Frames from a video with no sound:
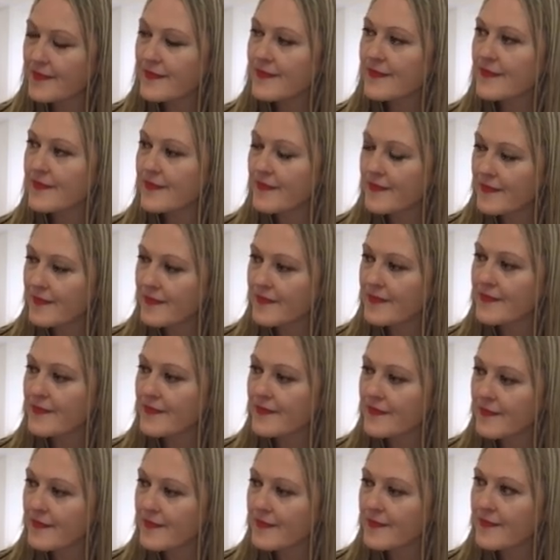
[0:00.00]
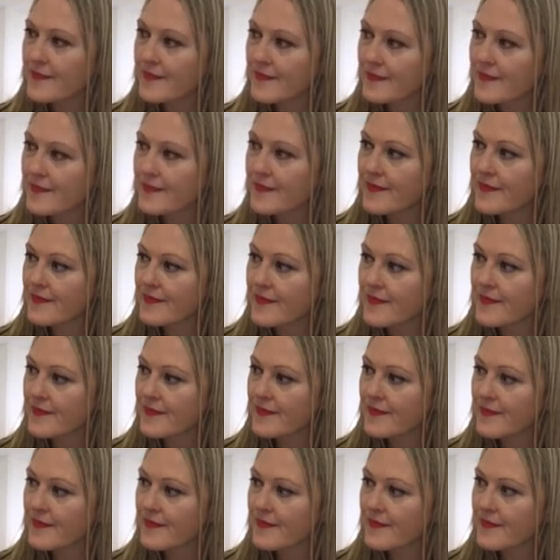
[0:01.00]

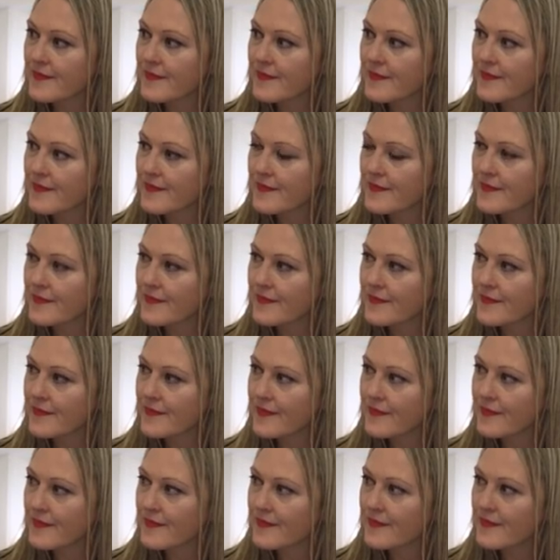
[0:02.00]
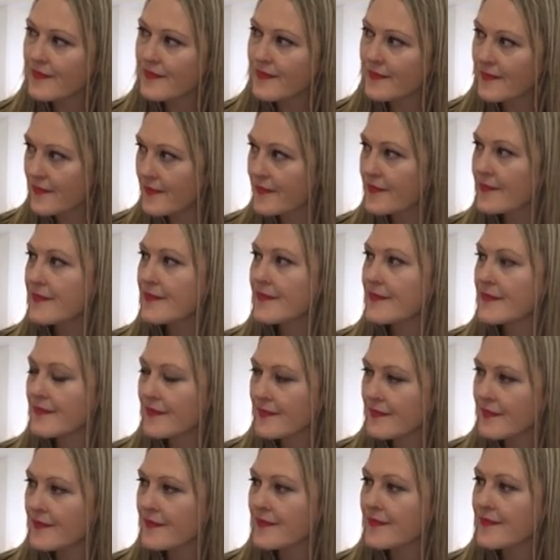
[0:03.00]

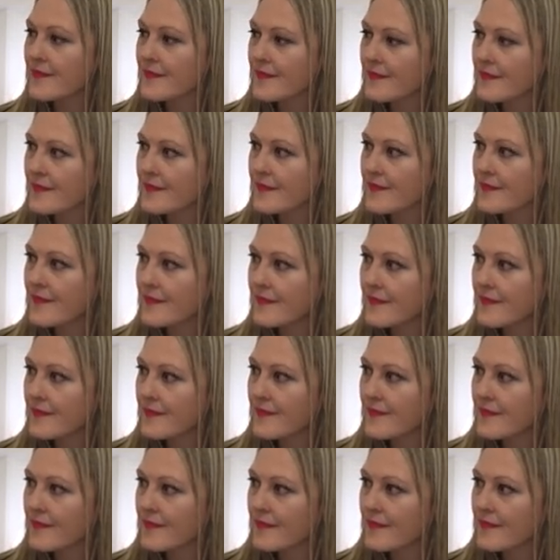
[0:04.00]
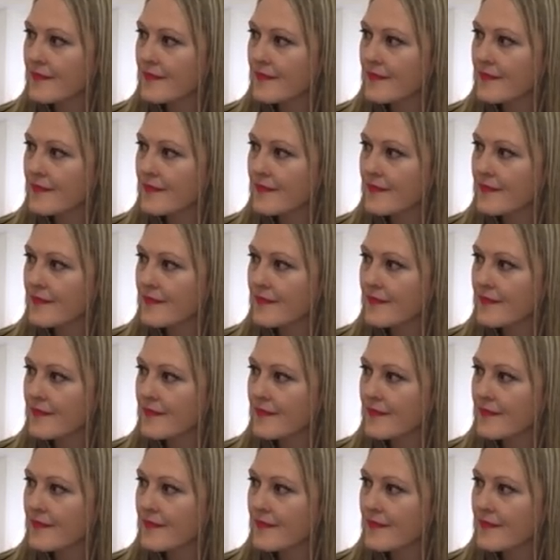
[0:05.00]
[no speech]